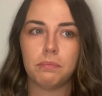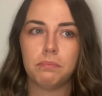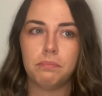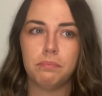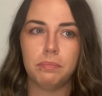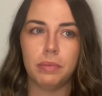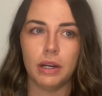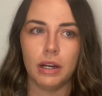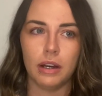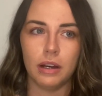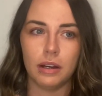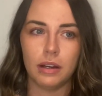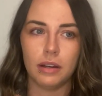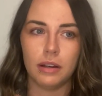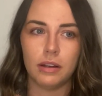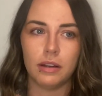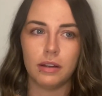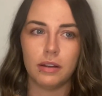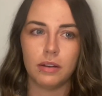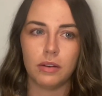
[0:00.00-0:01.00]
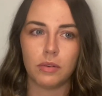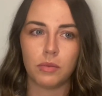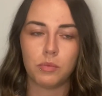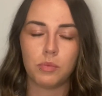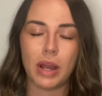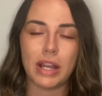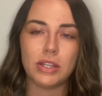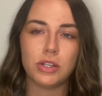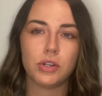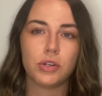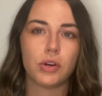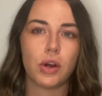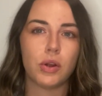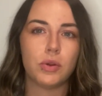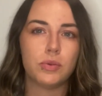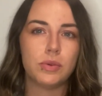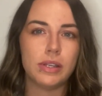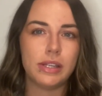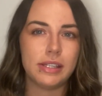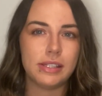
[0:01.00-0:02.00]
But when you're
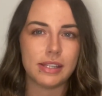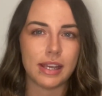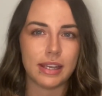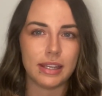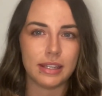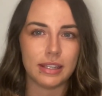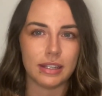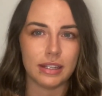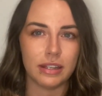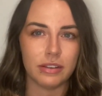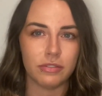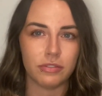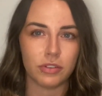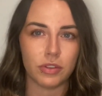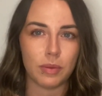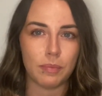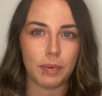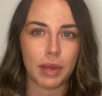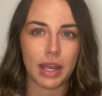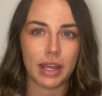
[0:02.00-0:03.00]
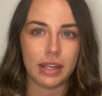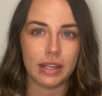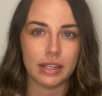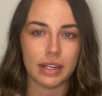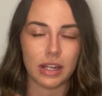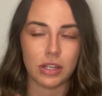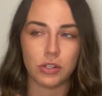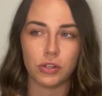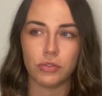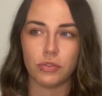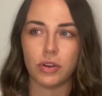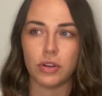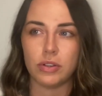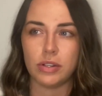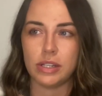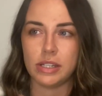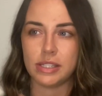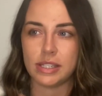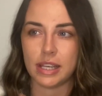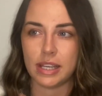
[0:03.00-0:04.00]
only taking it for the pain, and you're
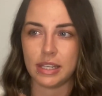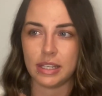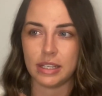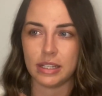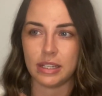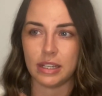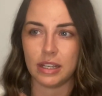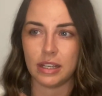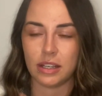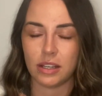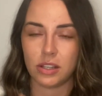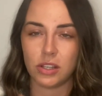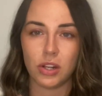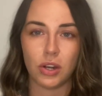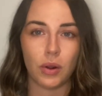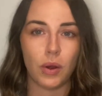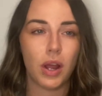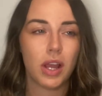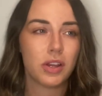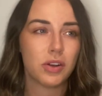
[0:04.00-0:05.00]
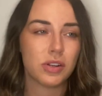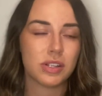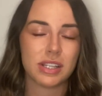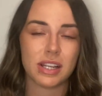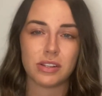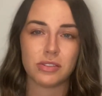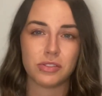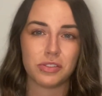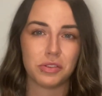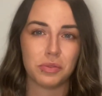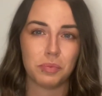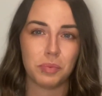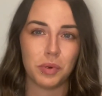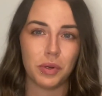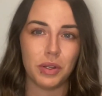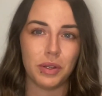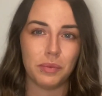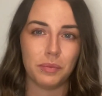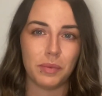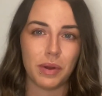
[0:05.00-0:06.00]
only taking it, you know, I got down to the
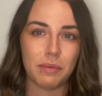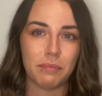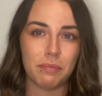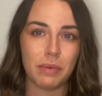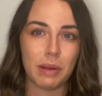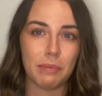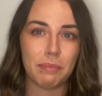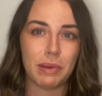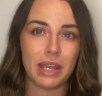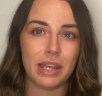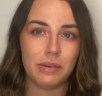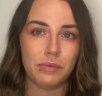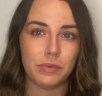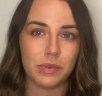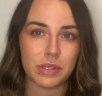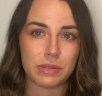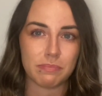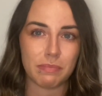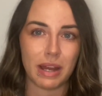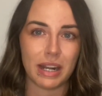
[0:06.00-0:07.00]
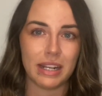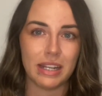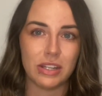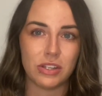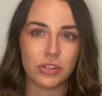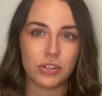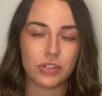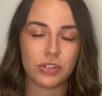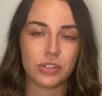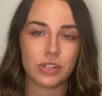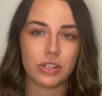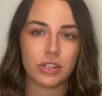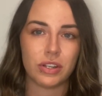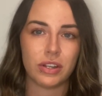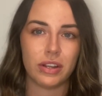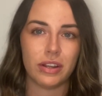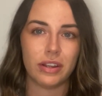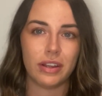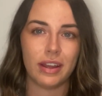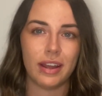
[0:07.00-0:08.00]
point when my pain was managed
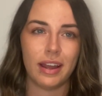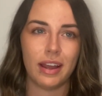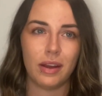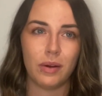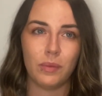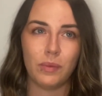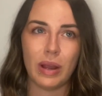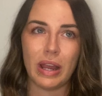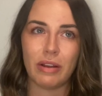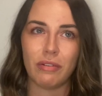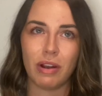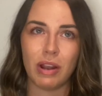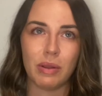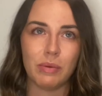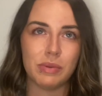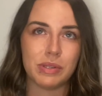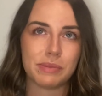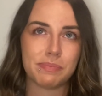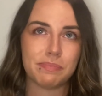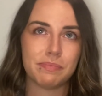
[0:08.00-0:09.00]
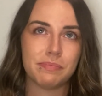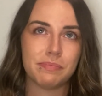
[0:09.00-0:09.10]
where I was